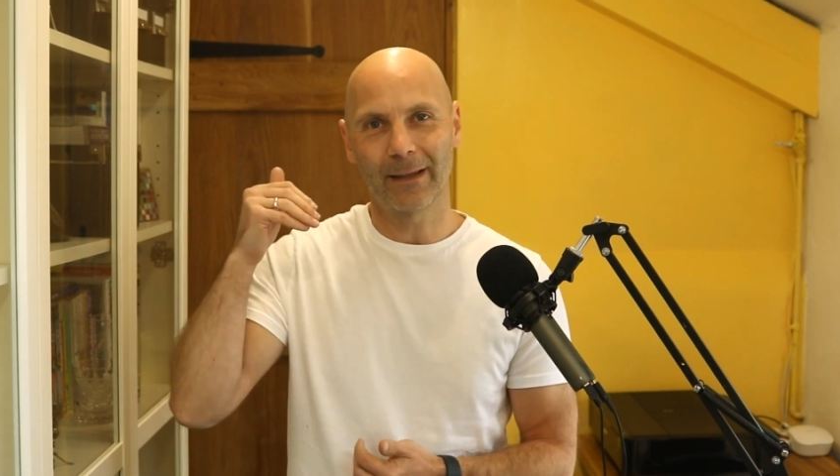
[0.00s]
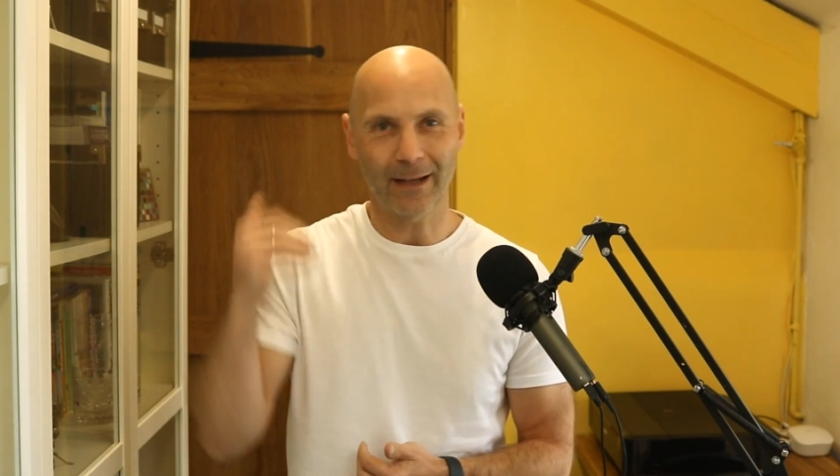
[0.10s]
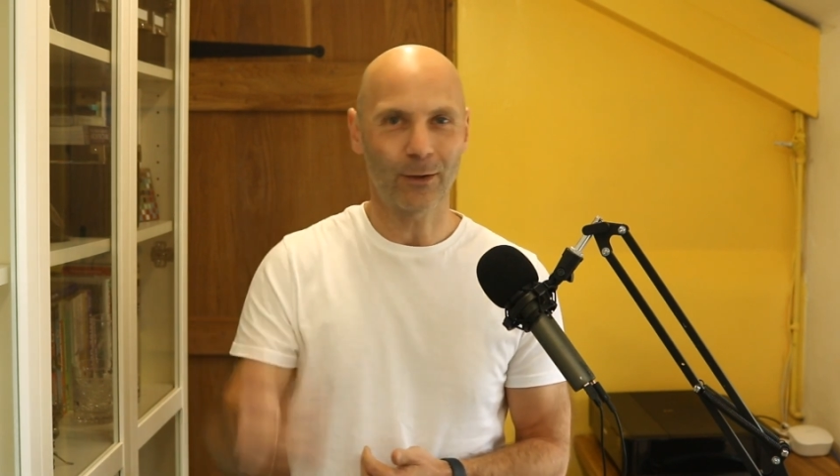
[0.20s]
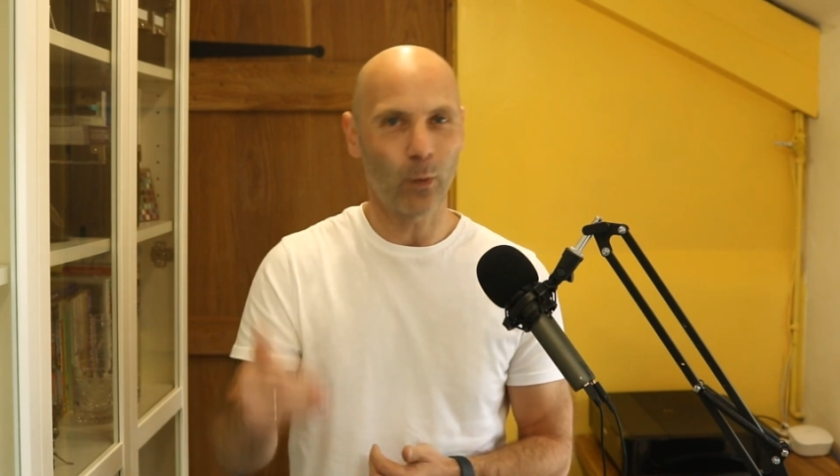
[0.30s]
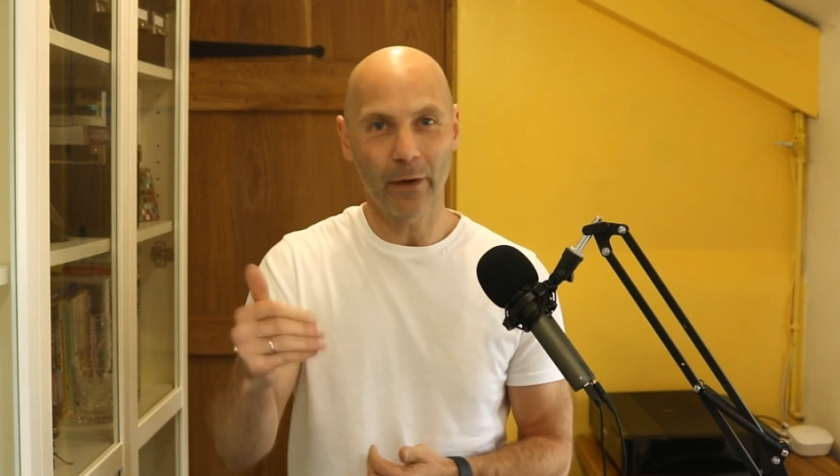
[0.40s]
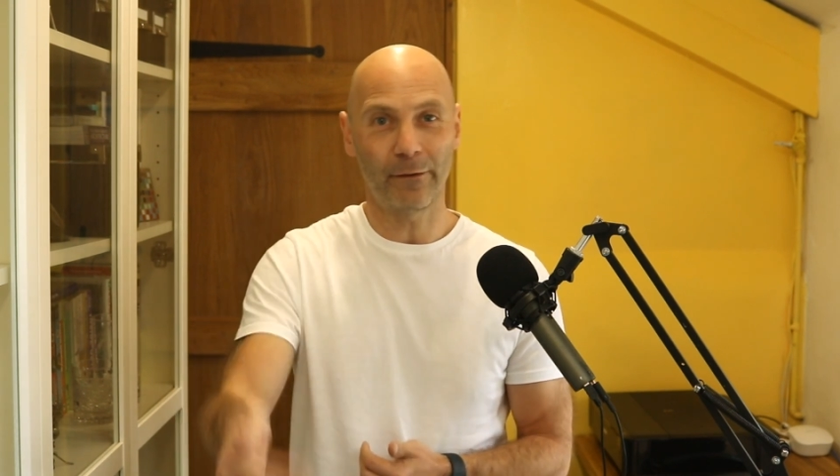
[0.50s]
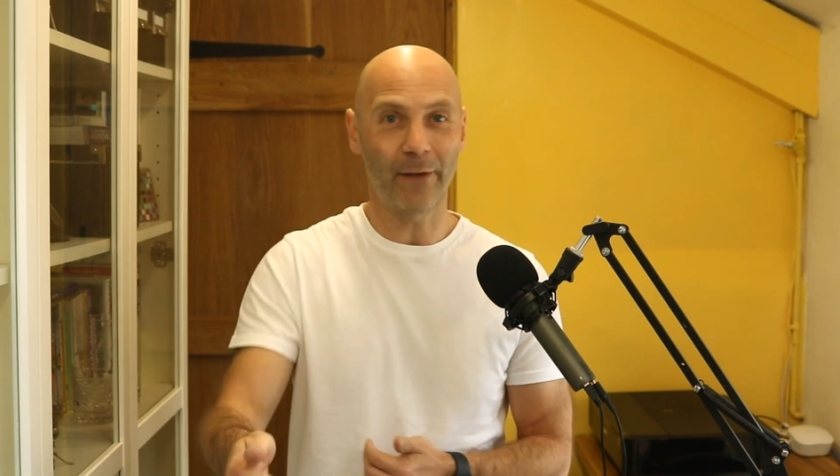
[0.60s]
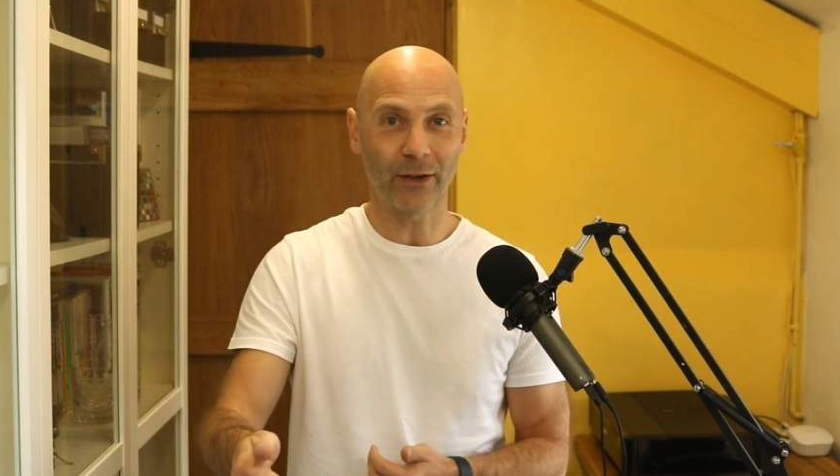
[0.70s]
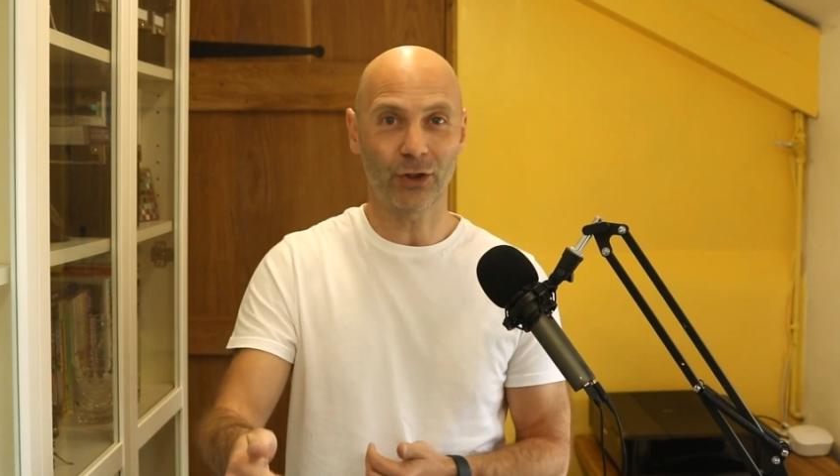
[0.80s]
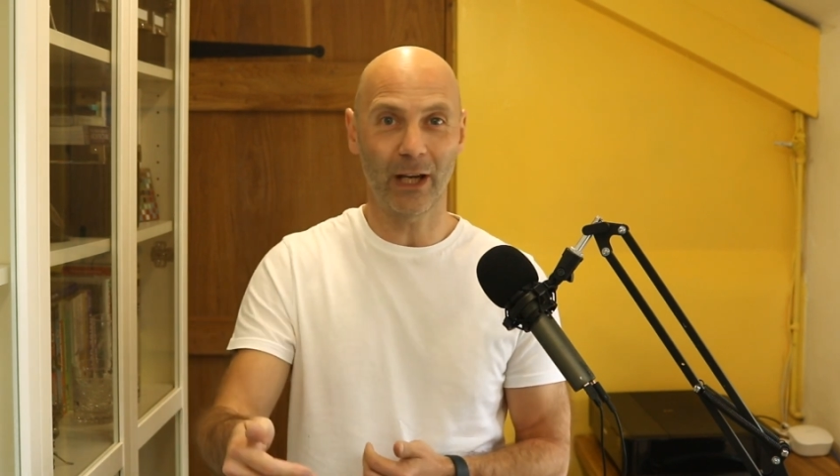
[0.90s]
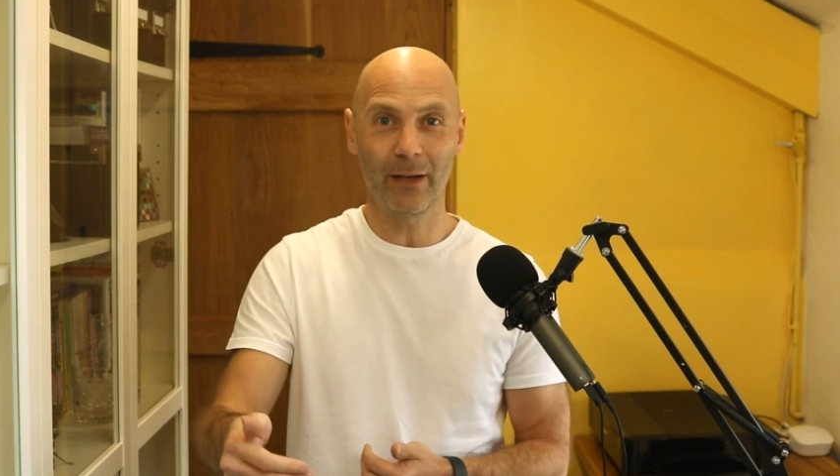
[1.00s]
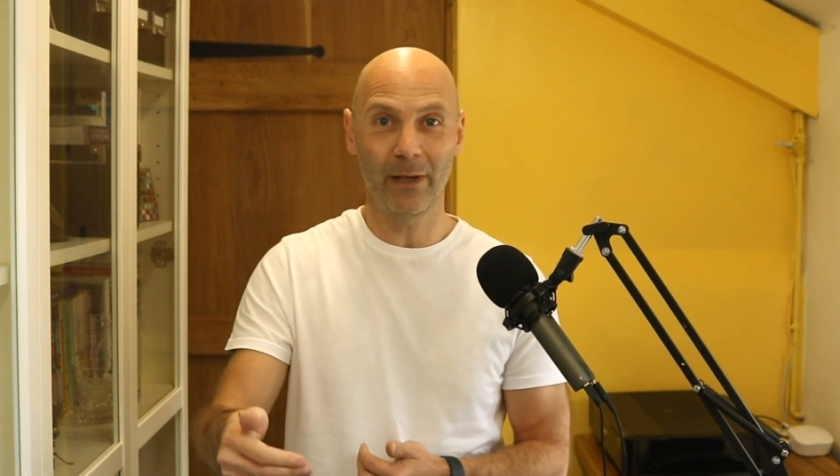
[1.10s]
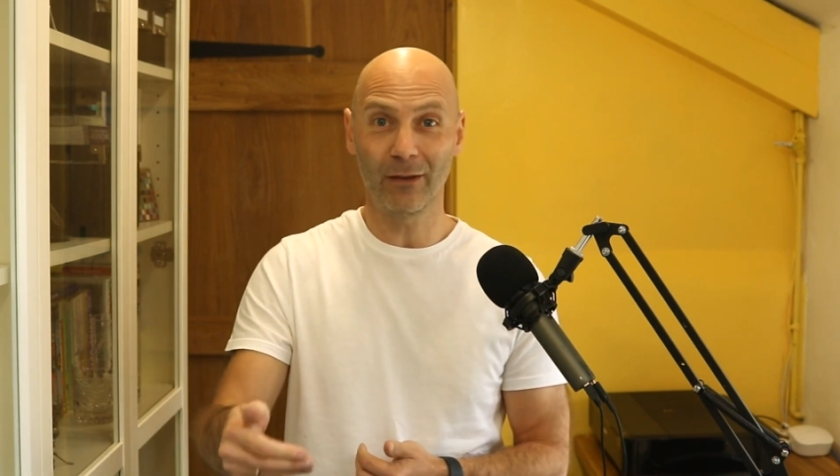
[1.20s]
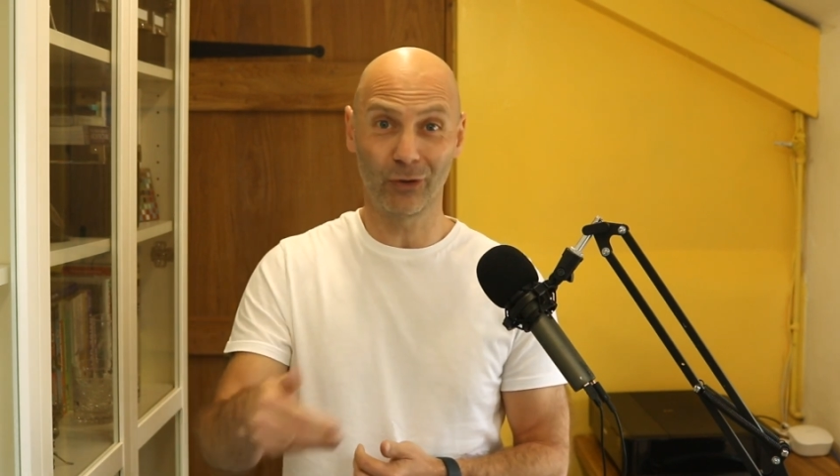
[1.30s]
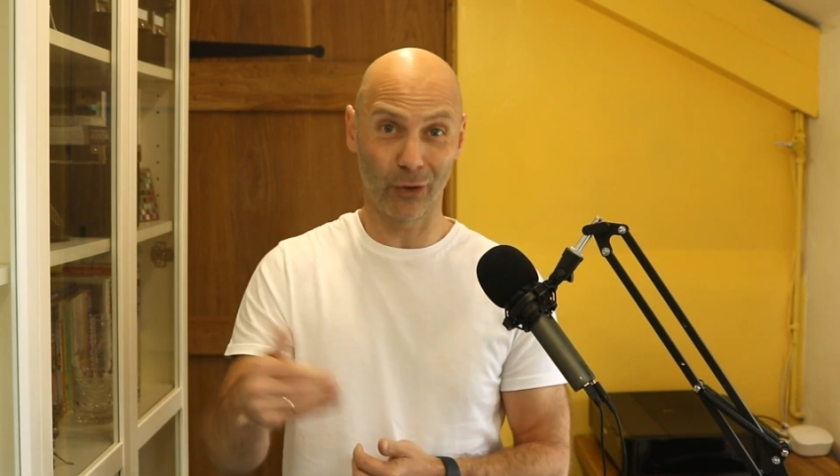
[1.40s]
That's why fat
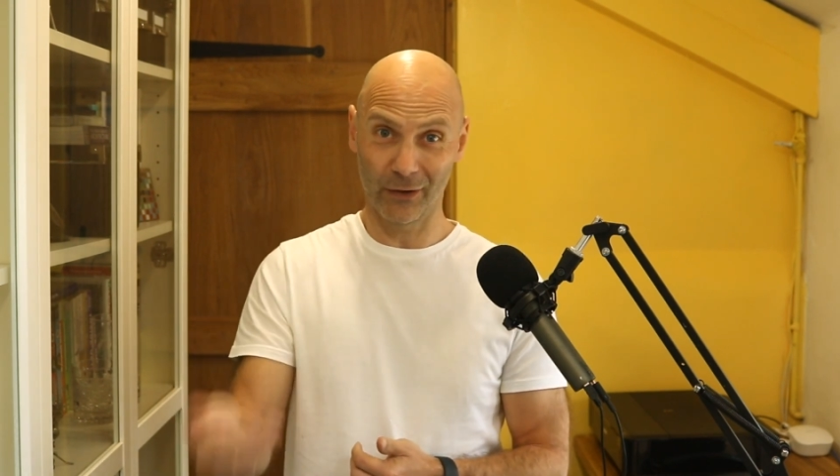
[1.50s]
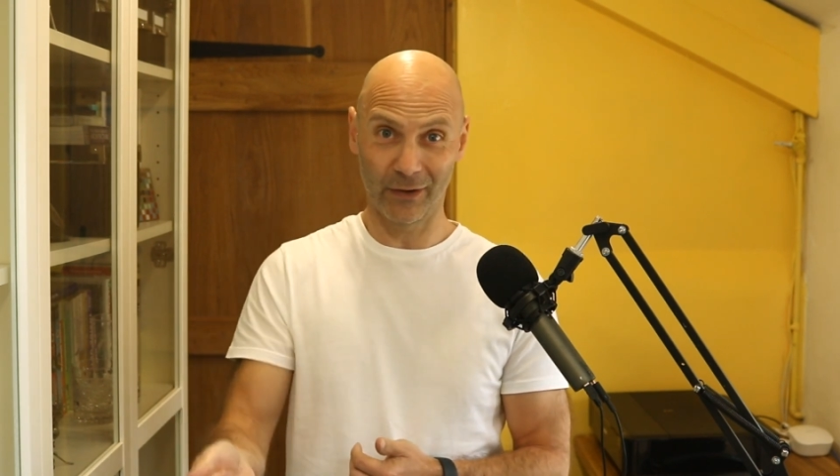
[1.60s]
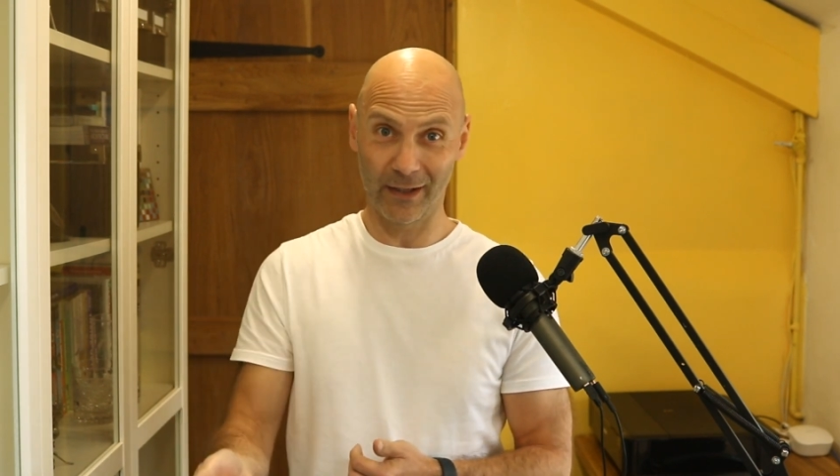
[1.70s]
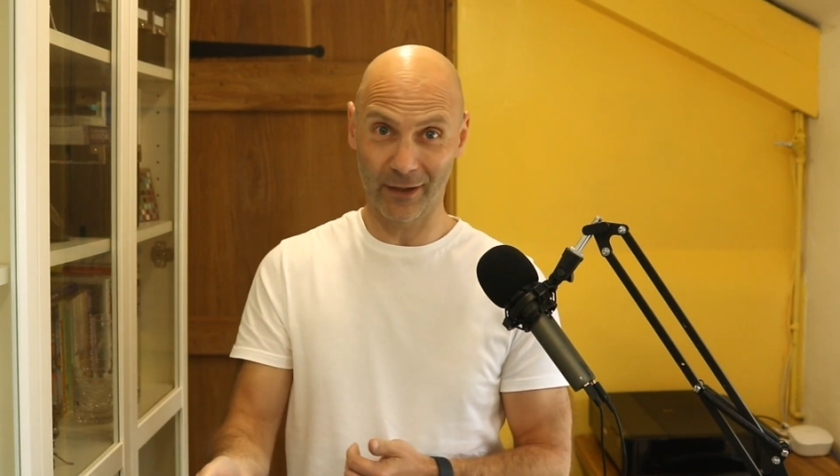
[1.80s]
shaming doesn't